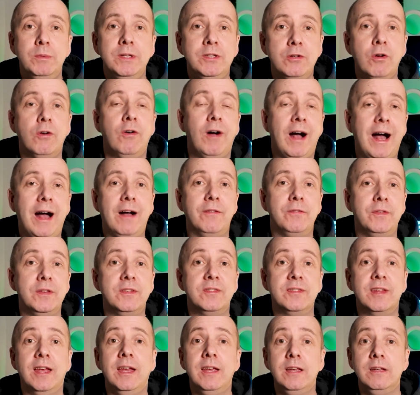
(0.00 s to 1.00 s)
we don't have the
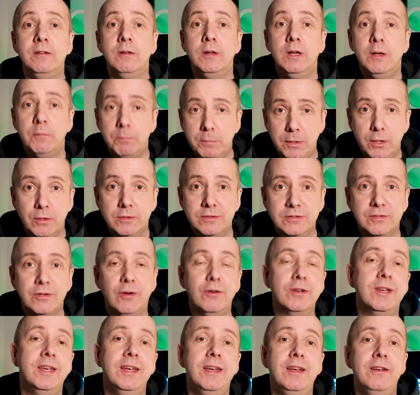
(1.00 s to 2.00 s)
same plug
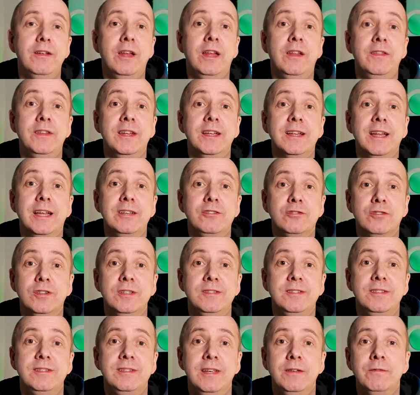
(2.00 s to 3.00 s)
socket and the
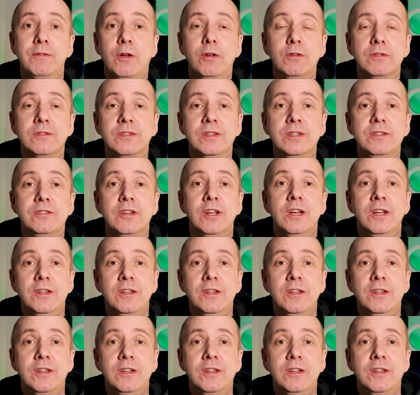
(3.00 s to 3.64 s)
electricity voltage